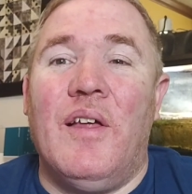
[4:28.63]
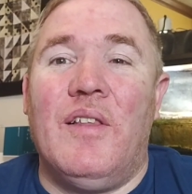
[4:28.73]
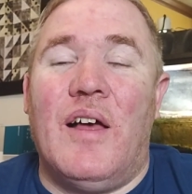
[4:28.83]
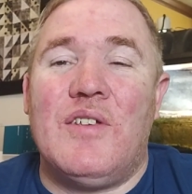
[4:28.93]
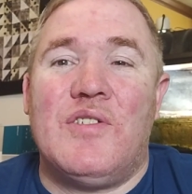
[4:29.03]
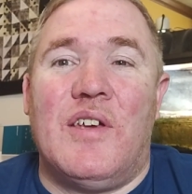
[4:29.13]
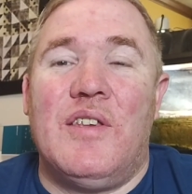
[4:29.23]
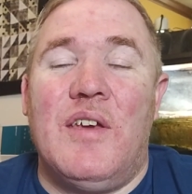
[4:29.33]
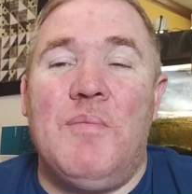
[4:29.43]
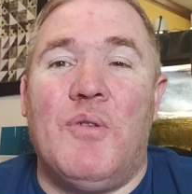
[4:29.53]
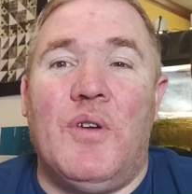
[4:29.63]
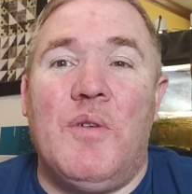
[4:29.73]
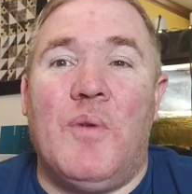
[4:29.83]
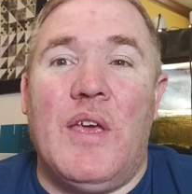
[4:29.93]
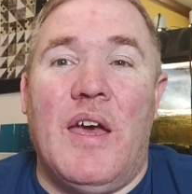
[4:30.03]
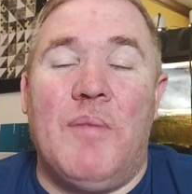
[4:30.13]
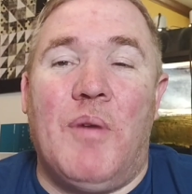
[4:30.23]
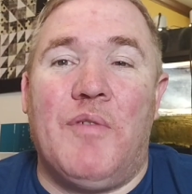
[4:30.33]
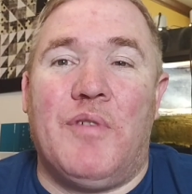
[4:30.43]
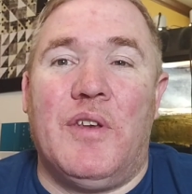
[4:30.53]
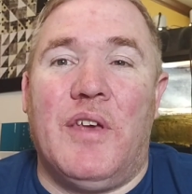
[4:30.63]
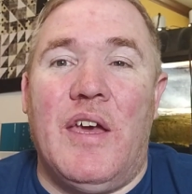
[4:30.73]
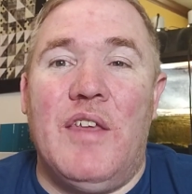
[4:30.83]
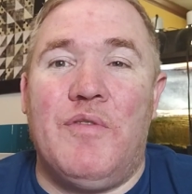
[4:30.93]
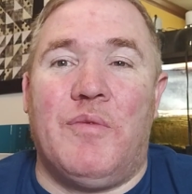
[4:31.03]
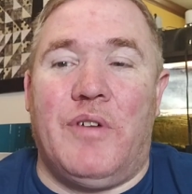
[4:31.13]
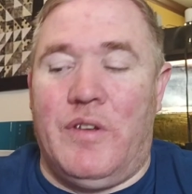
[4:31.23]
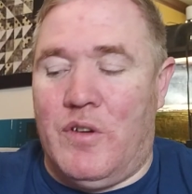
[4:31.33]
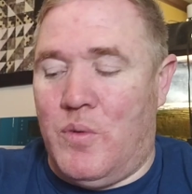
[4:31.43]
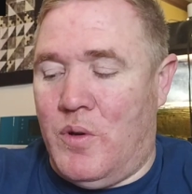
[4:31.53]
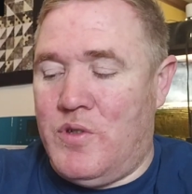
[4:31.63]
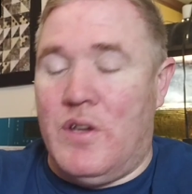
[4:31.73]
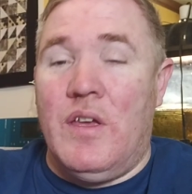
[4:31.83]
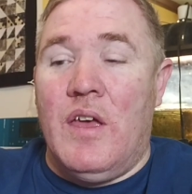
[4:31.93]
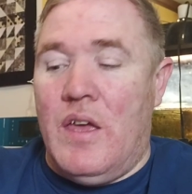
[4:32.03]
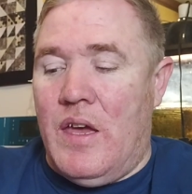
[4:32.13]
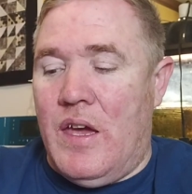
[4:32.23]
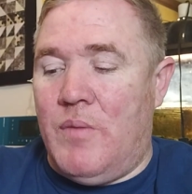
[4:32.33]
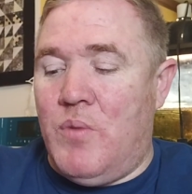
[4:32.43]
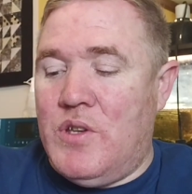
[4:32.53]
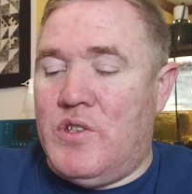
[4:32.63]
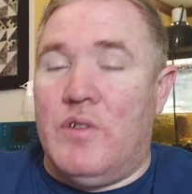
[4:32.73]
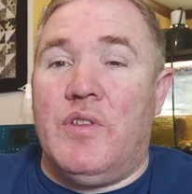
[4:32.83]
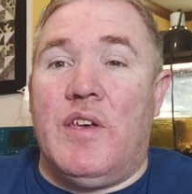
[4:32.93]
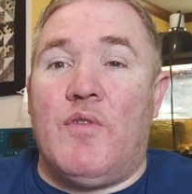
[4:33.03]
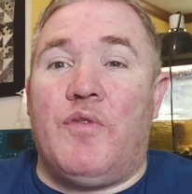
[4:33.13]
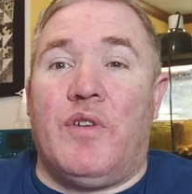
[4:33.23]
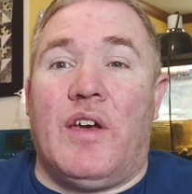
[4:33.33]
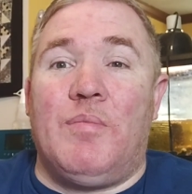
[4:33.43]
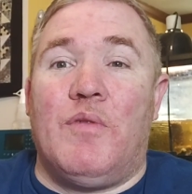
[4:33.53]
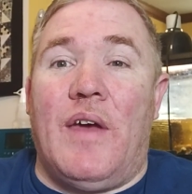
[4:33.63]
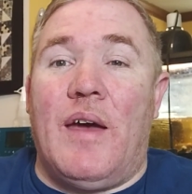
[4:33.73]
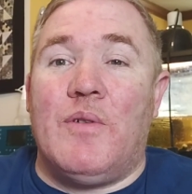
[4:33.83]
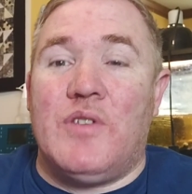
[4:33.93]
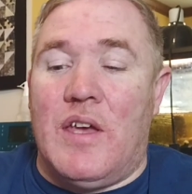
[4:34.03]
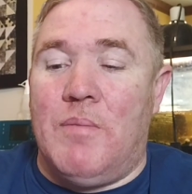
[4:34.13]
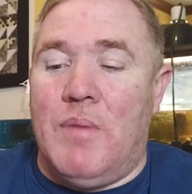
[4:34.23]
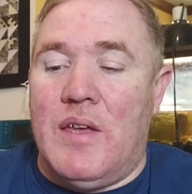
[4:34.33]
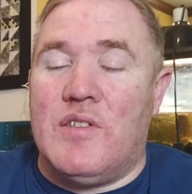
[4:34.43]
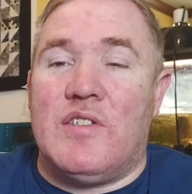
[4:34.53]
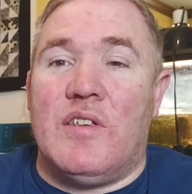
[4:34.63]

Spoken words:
Last Sunday morning we had my friend Katie from Greenland Quilter, and we sewed together for a couple of hours and made